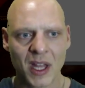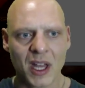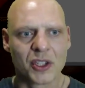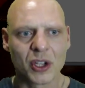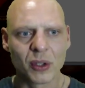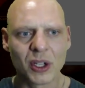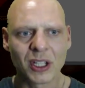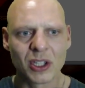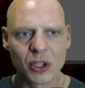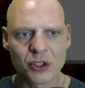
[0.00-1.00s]
So you
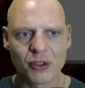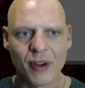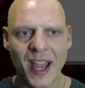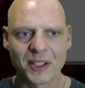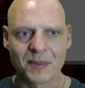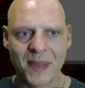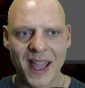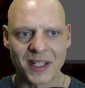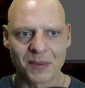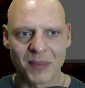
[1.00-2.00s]
can use Trax
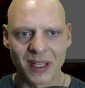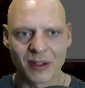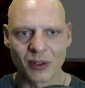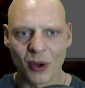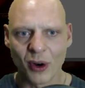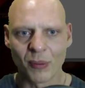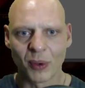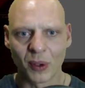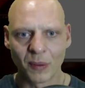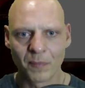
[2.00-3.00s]
Max Min
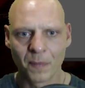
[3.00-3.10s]
Normal